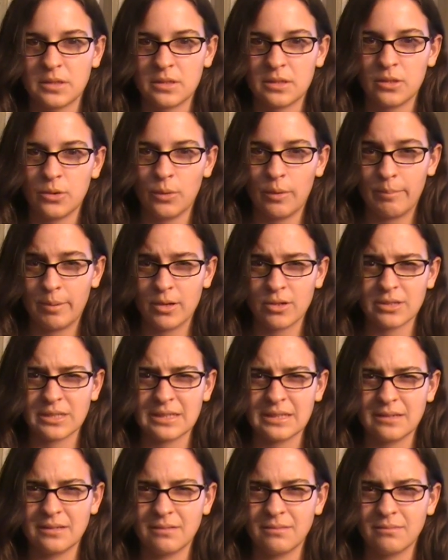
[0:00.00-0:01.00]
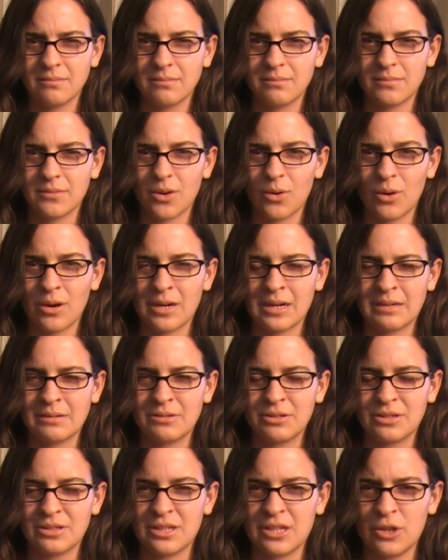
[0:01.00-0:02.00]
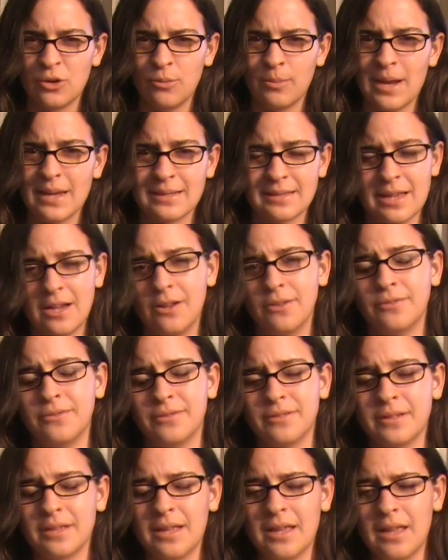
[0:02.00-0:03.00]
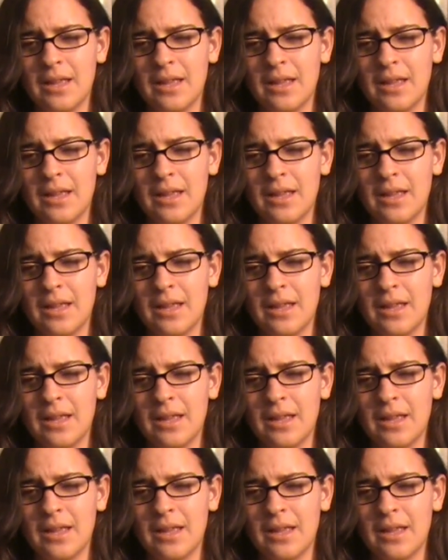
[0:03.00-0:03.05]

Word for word: to a person or just to myself